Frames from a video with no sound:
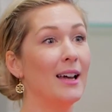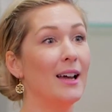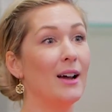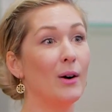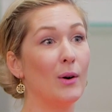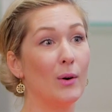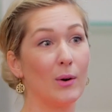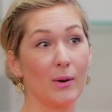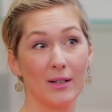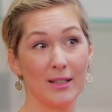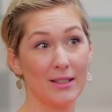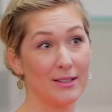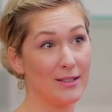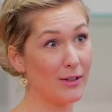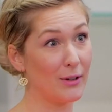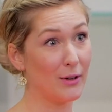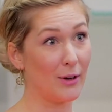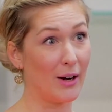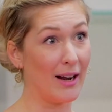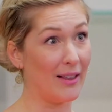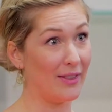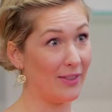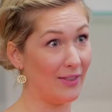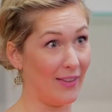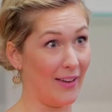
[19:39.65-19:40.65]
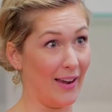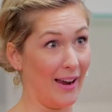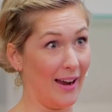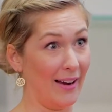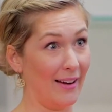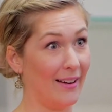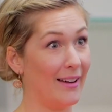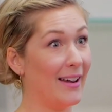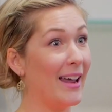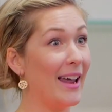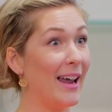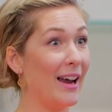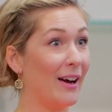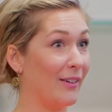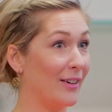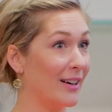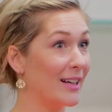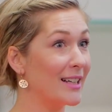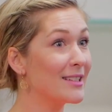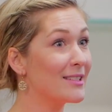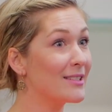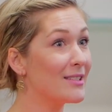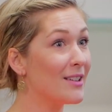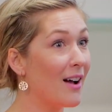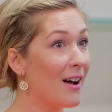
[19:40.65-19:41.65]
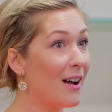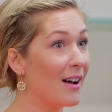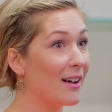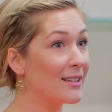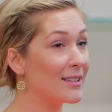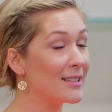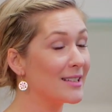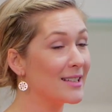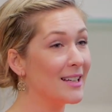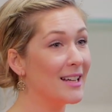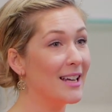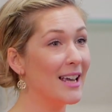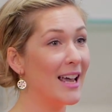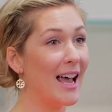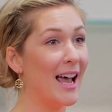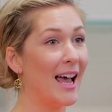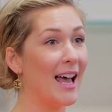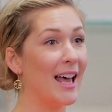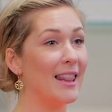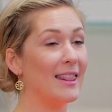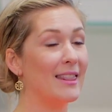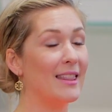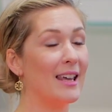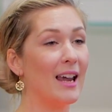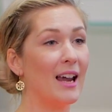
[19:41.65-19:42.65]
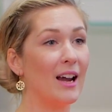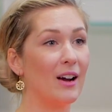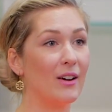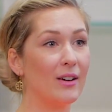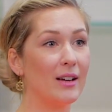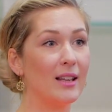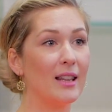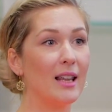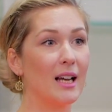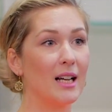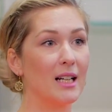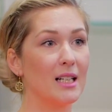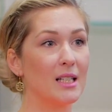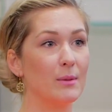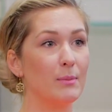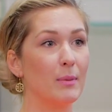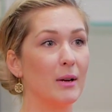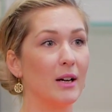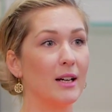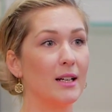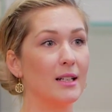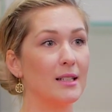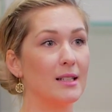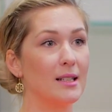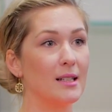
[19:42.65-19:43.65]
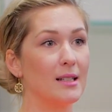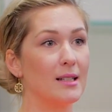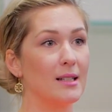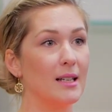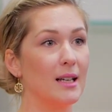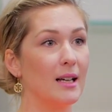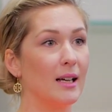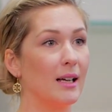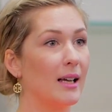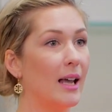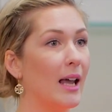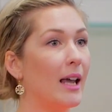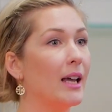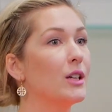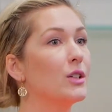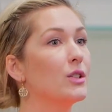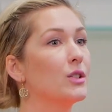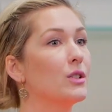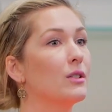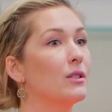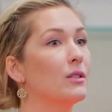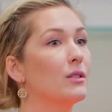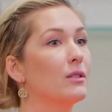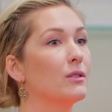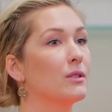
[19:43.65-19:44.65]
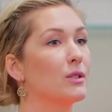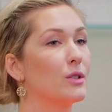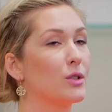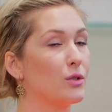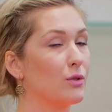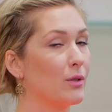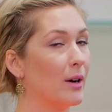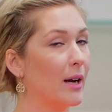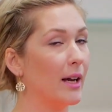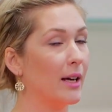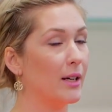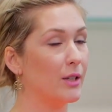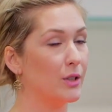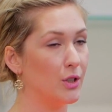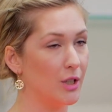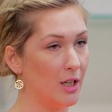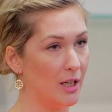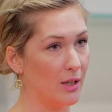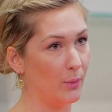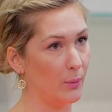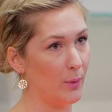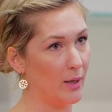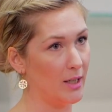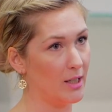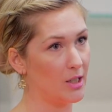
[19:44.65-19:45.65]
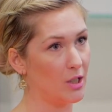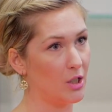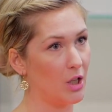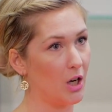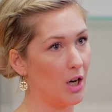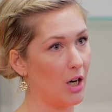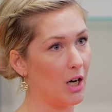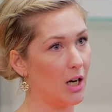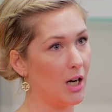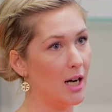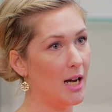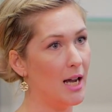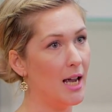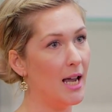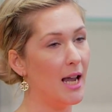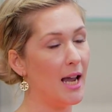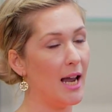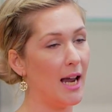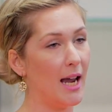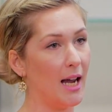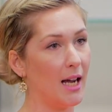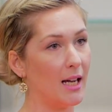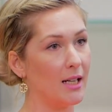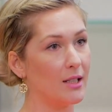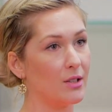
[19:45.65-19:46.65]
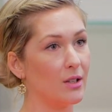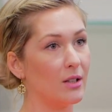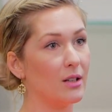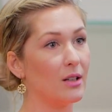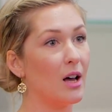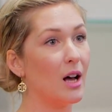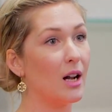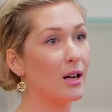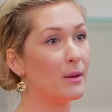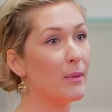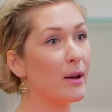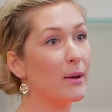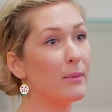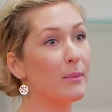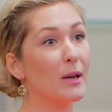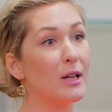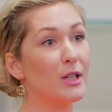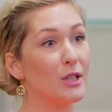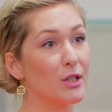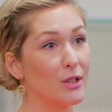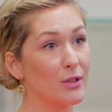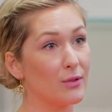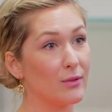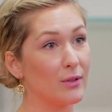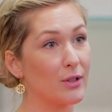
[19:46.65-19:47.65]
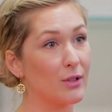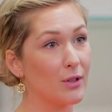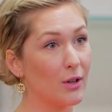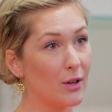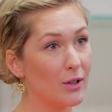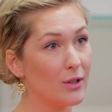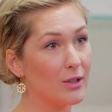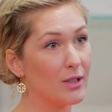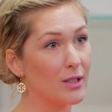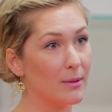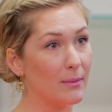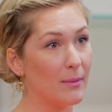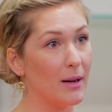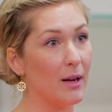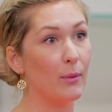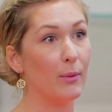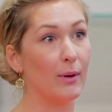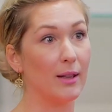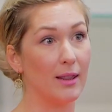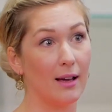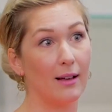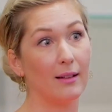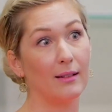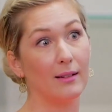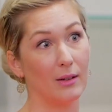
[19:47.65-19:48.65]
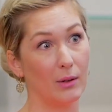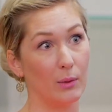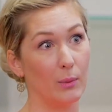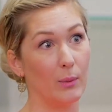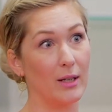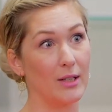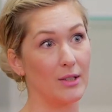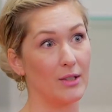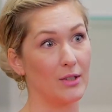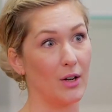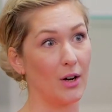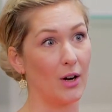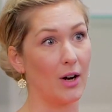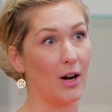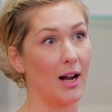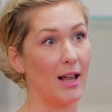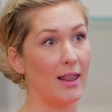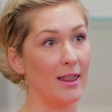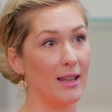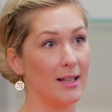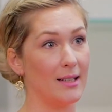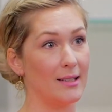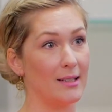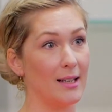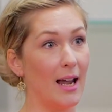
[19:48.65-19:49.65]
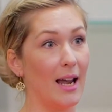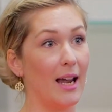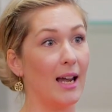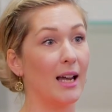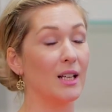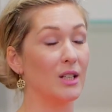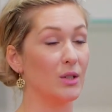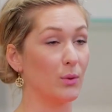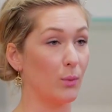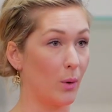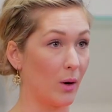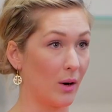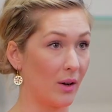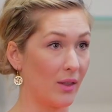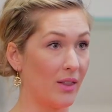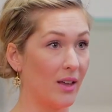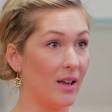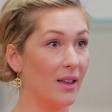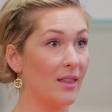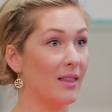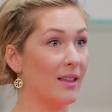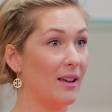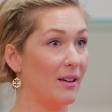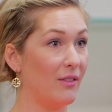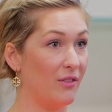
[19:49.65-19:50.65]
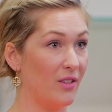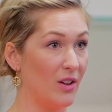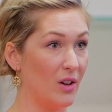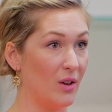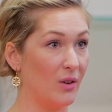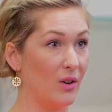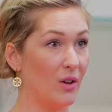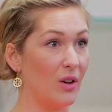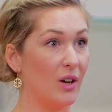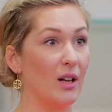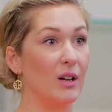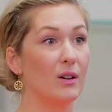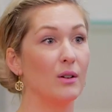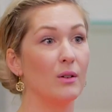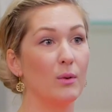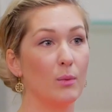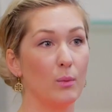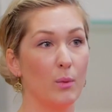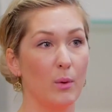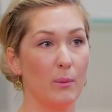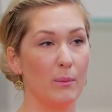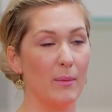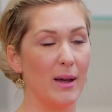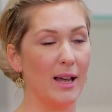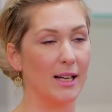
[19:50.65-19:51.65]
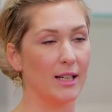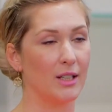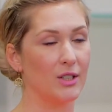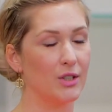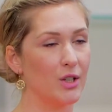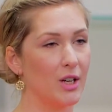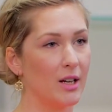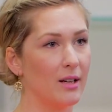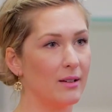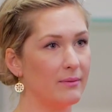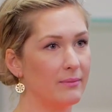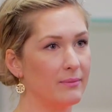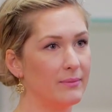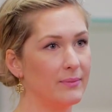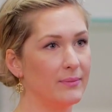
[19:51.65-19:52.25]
Horny is a great thing, hairy is not. And the hairy they experience is the occasional stray chin whisker. And a lot of my patients return to me with that little whisker and they say, it's worth it, they feel good, we'll manage it.